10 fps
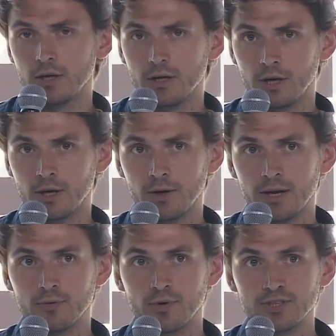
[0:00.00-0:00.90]

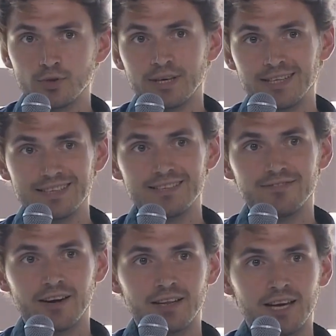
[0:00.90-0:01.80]
And once you
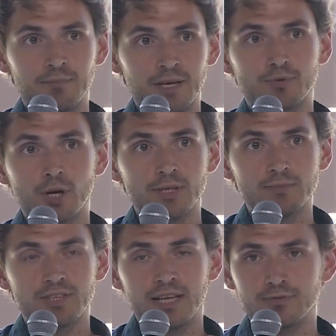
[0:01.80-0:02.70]
identify like big
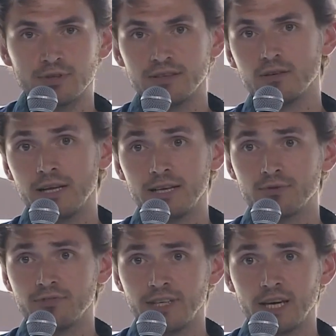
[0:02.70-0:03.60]
problems,
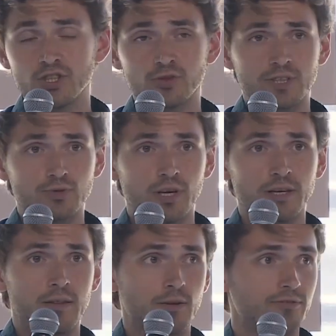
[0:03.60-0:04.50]
electrification was one,
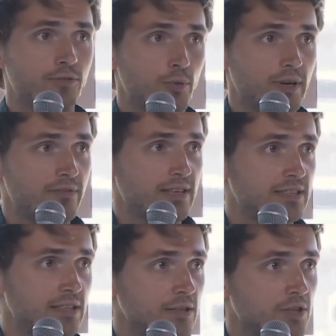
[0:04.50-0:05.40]
and therefore we
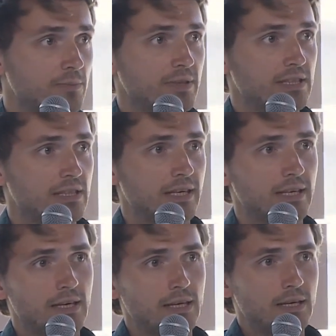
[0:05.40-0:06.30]
invested in companies like
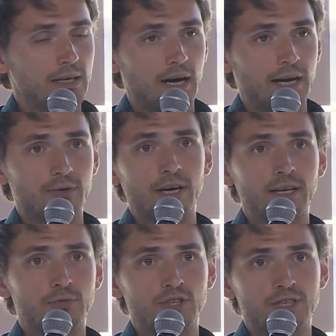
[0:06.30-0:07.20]

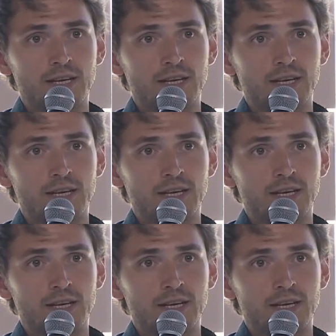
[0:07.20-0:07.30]
Einride, which is